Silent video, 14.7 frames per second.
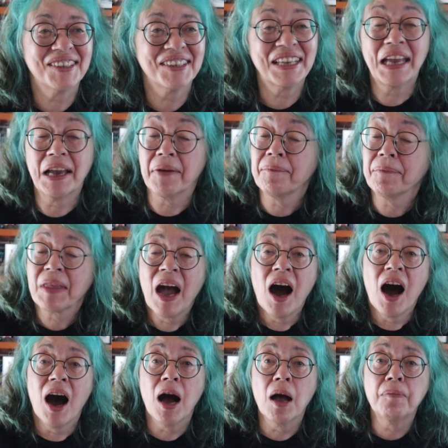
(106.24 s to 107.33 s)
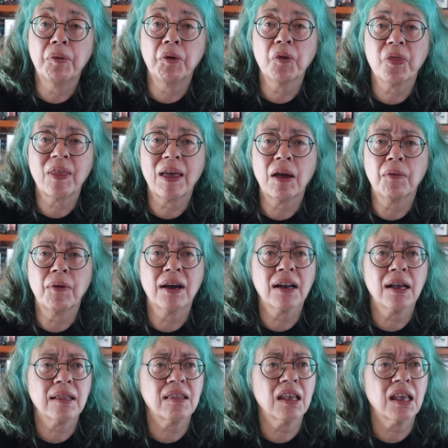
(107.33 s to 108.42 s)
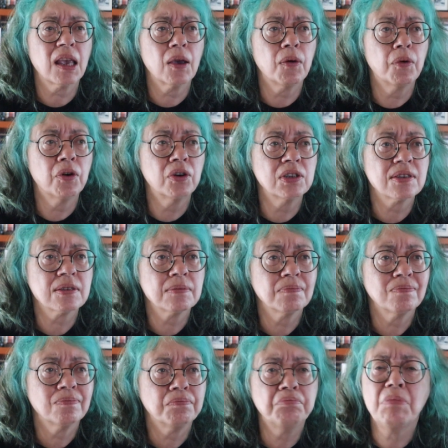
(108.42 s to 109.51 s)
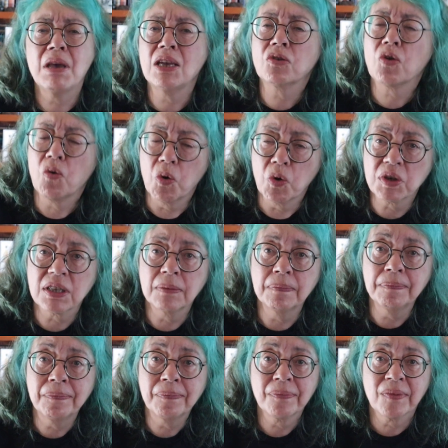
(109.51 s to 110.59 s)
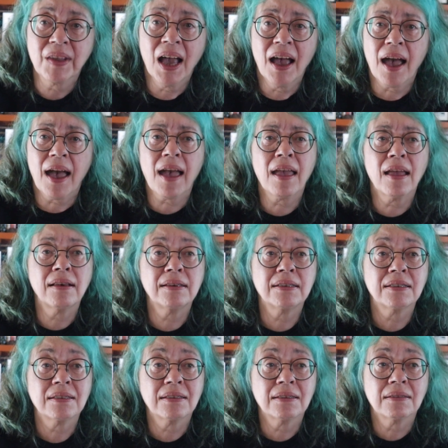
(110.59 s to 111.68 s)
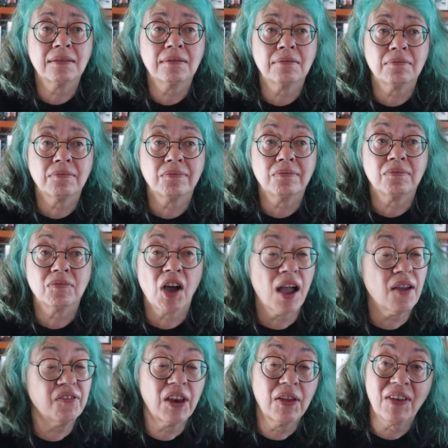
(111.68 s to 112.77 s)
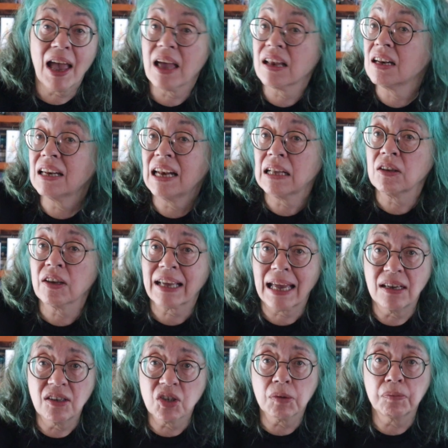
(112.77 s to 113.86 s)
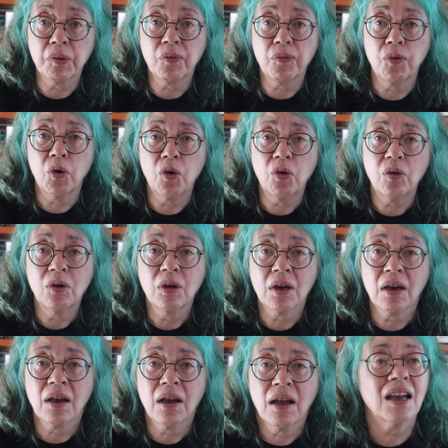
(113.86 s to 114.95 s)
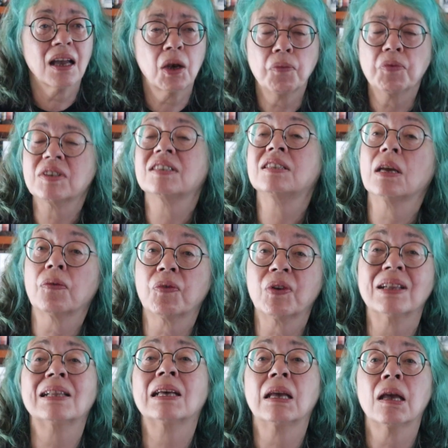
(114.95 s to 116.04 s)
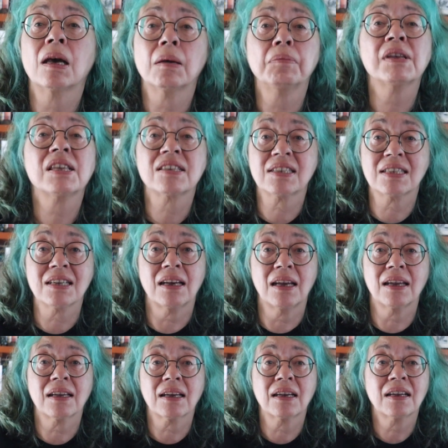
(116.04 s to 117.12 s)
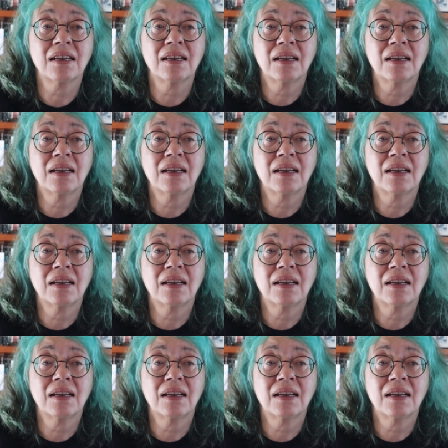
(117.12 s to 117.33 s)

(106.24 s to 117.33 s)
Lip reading: Yeah, I bought that one, I think it was mid-autumn, and I've never had an Alocasia before, and it was definitely a mistake